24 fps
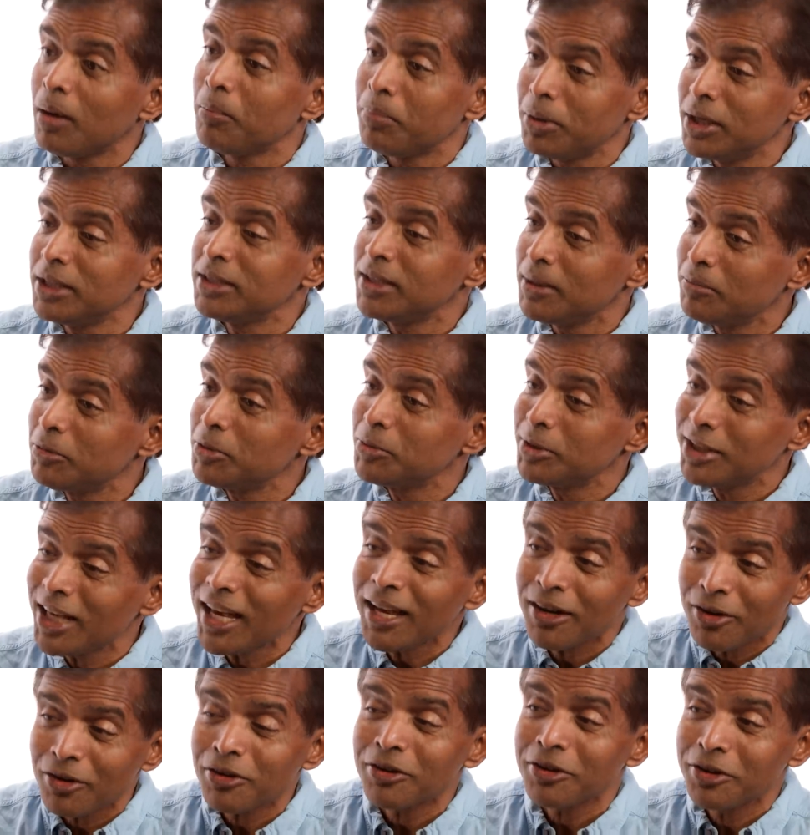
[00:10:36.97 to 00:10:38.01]
the companies seem to be
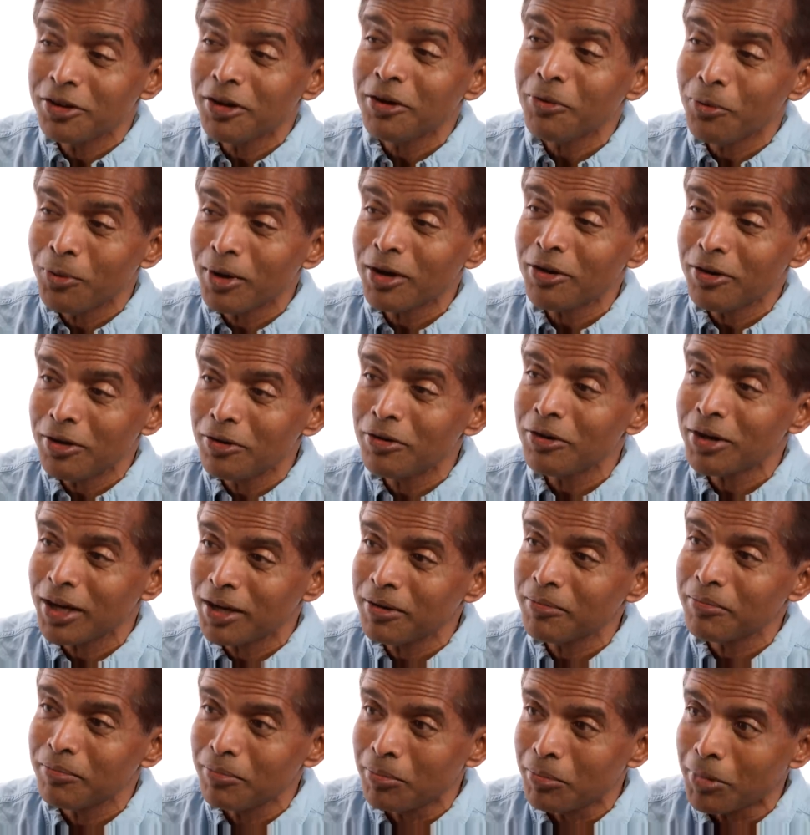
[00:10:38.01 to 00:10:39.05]
saying, look, you know, we're going to
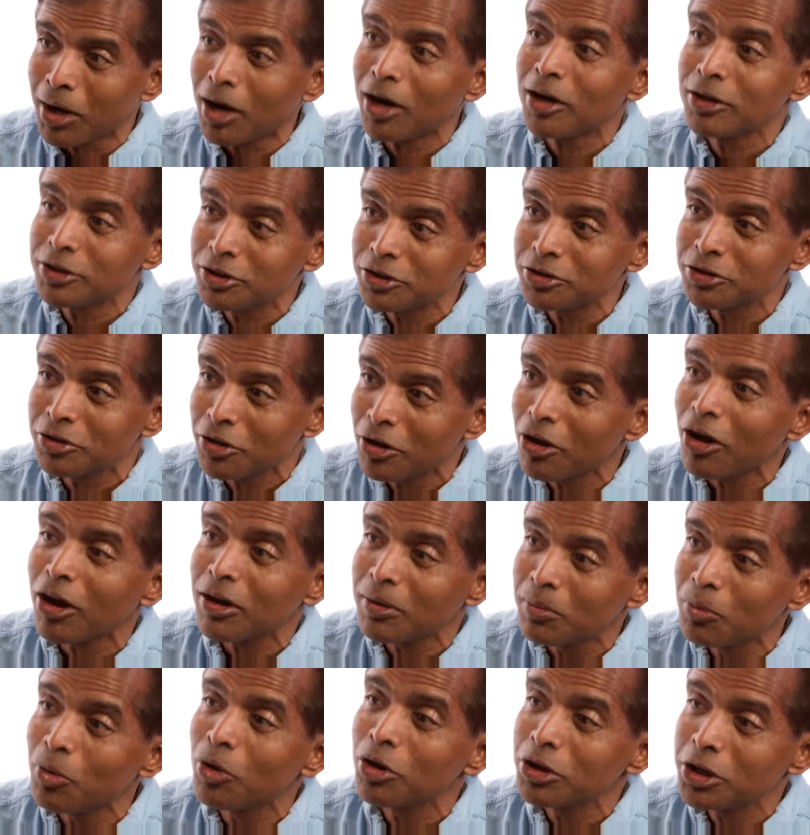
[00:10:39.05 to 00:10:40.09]
look at margins a
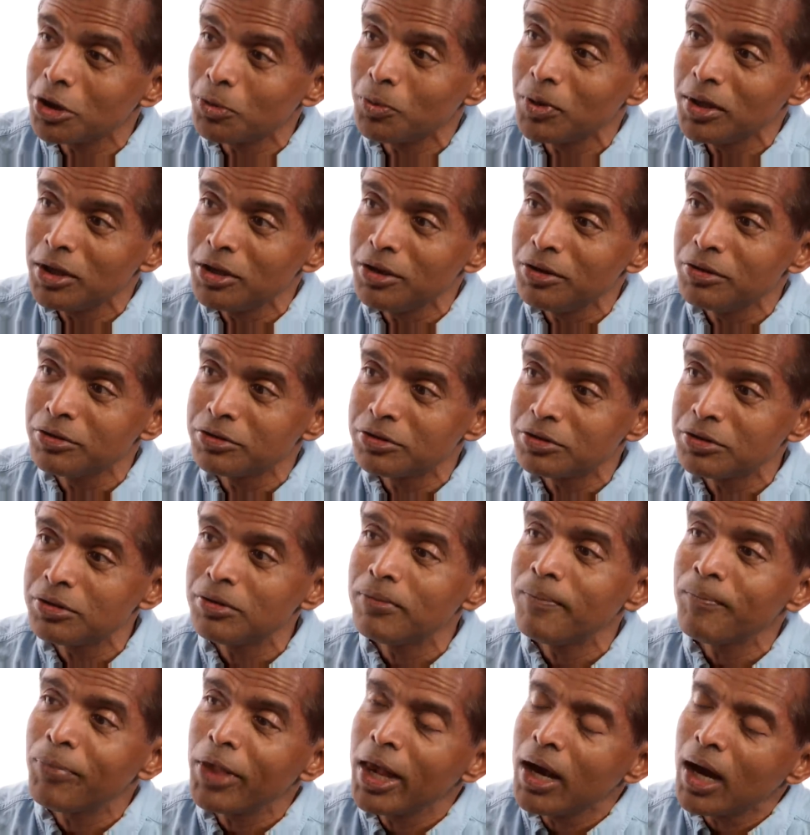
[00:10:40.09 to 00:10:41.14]
lot more than we used
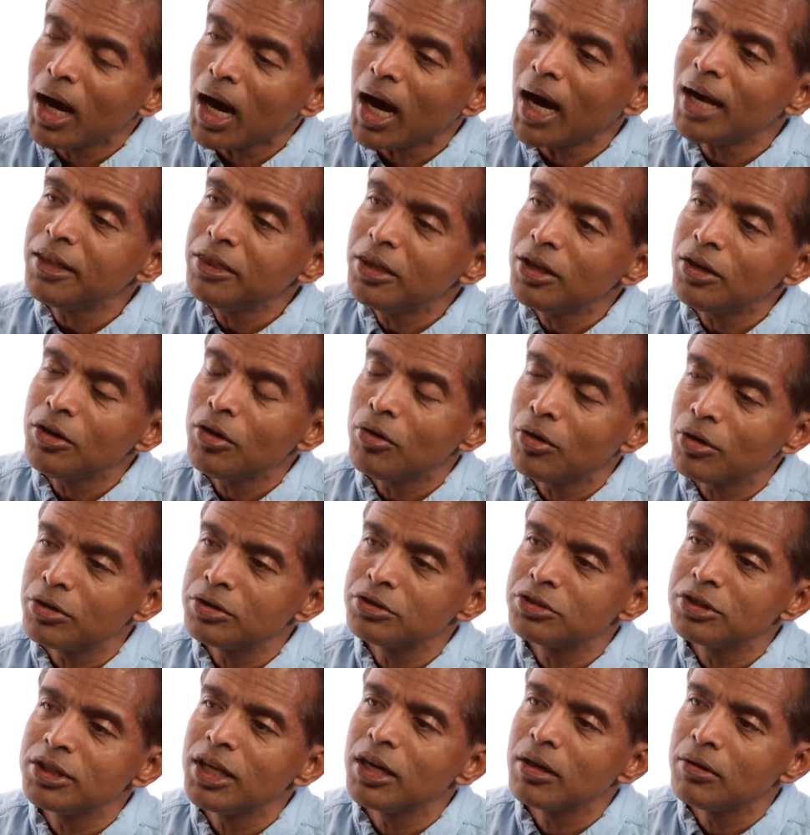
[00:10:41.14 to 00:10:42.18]
to. I think you're
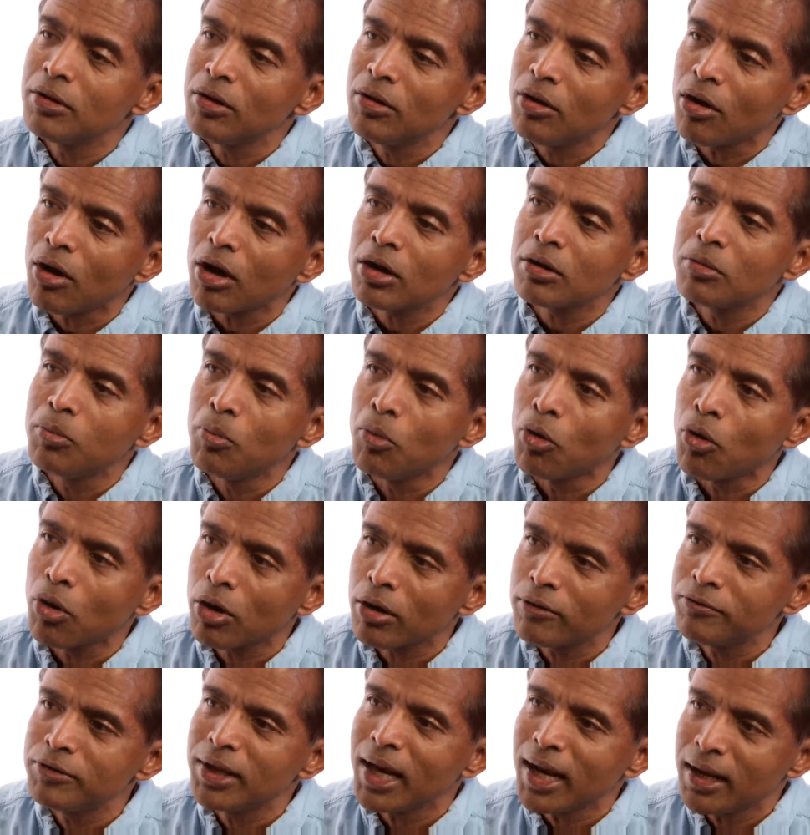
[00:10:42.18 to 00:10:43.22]
going to see a lot
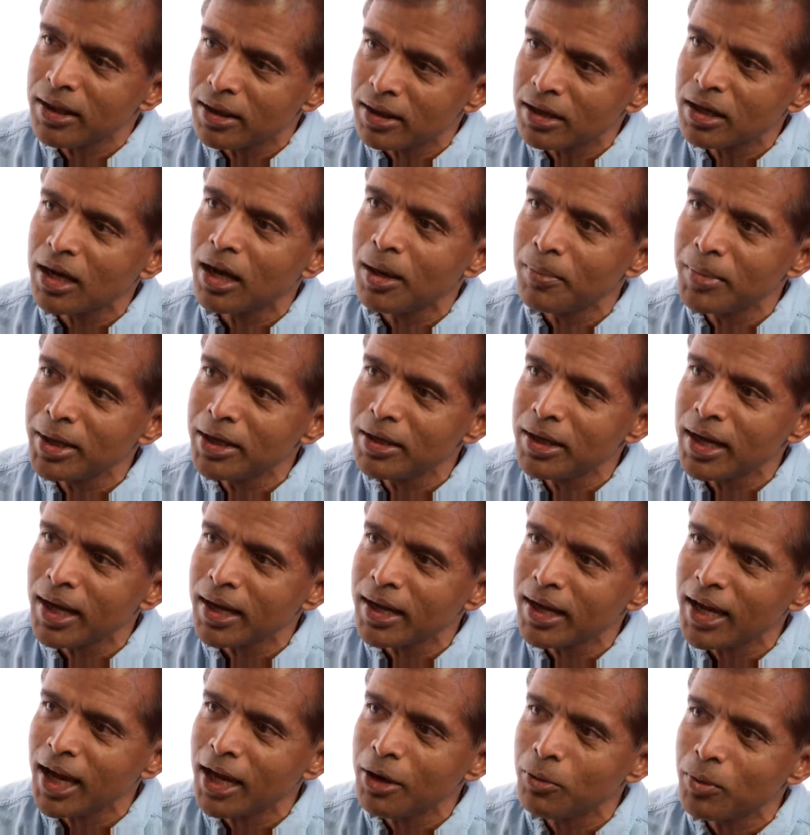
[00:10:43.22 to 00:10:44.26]
more of that in the coming
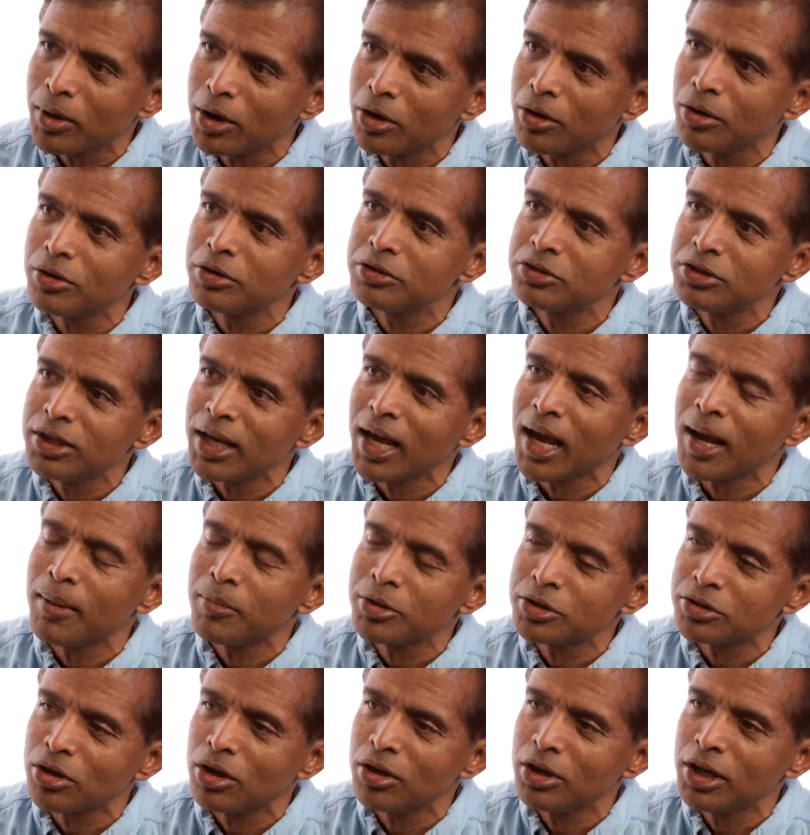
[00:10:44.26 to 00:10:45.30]
decade, where you're going to see
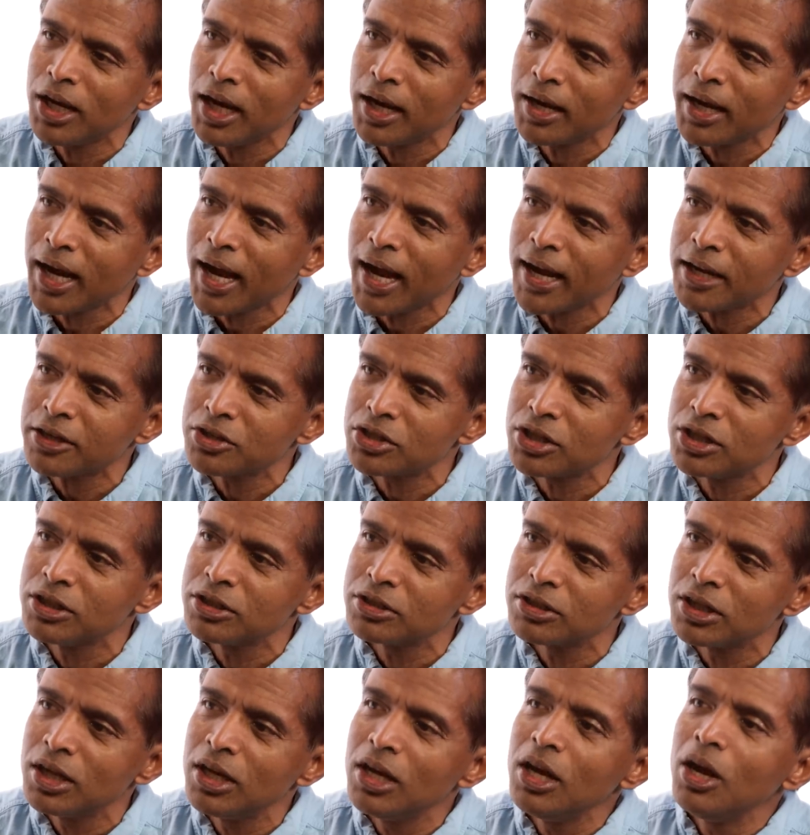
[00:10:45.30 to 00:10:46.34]
Amazon take
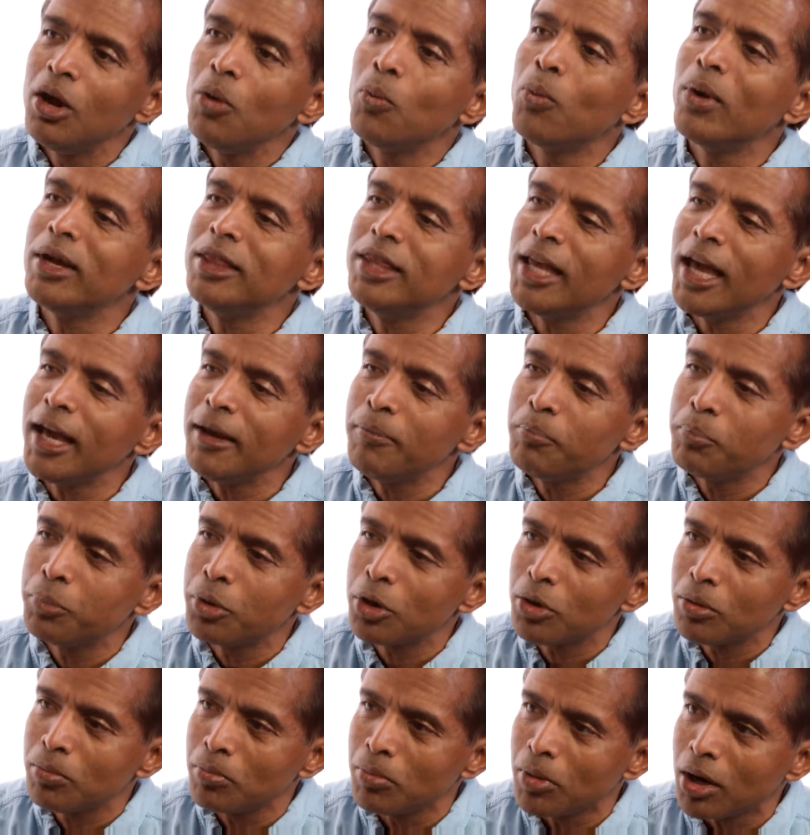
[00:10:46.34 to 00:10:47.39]
actions where they
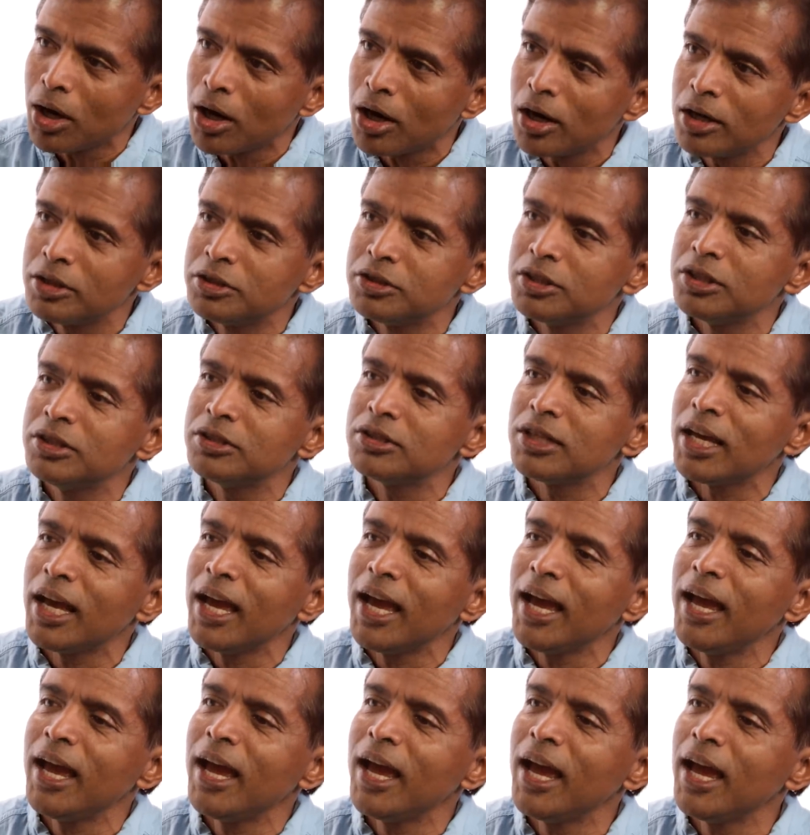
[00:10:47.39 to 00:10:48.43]
put margins
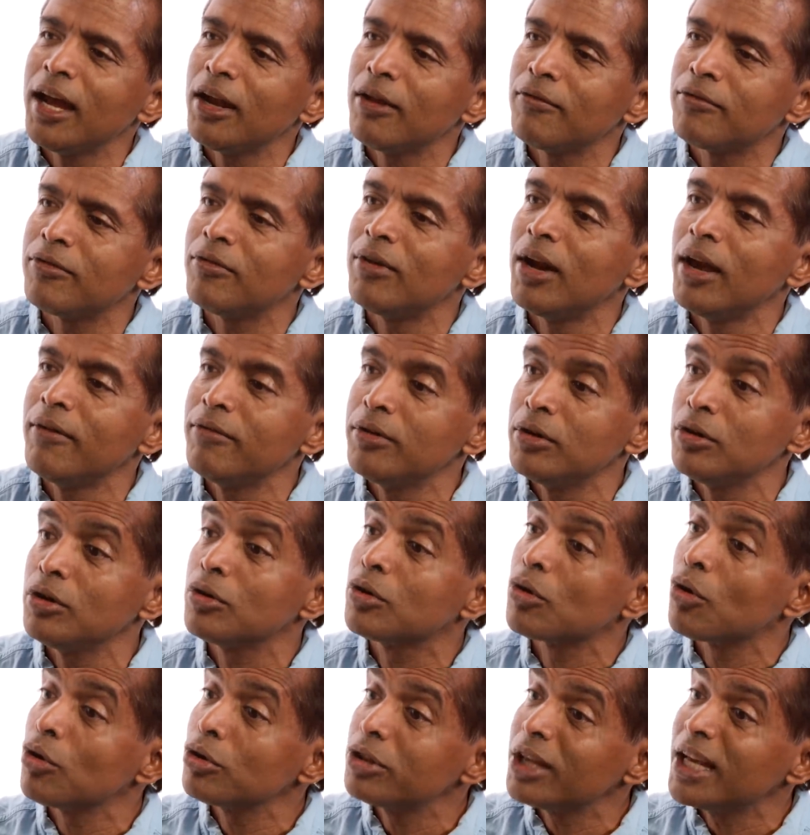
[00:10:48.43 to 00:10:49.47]
ahead of
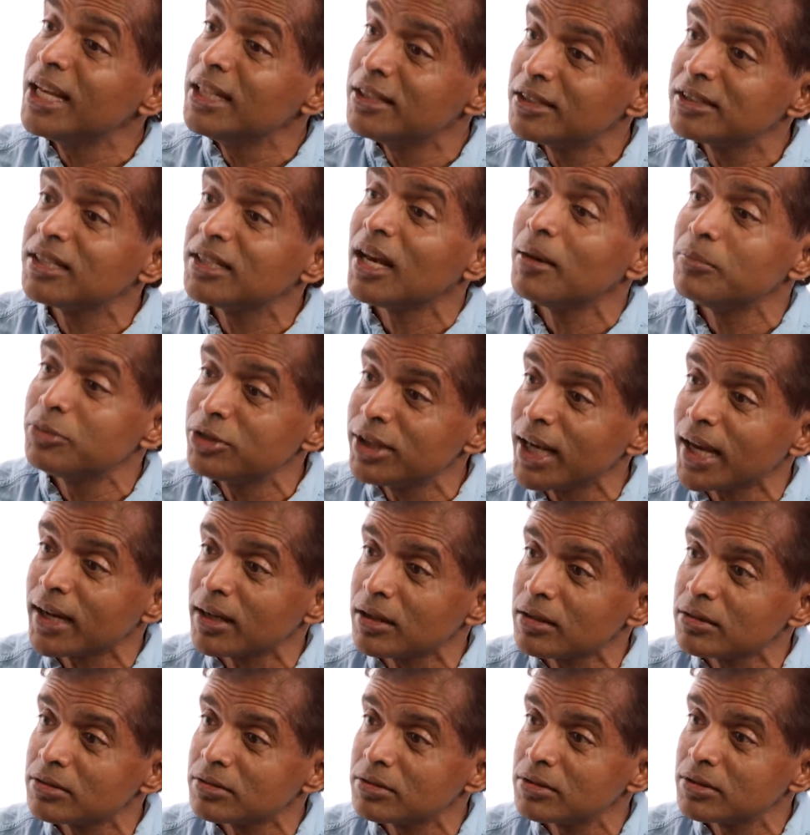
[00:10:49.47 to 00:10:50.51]
revenue growth in some
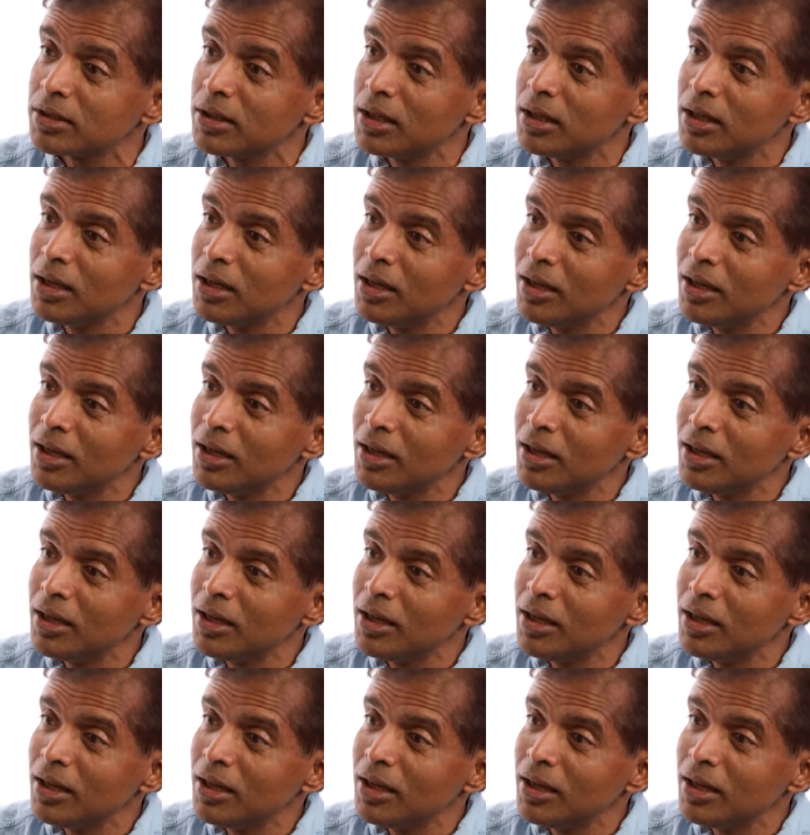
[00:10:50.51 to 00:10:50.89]
sectors.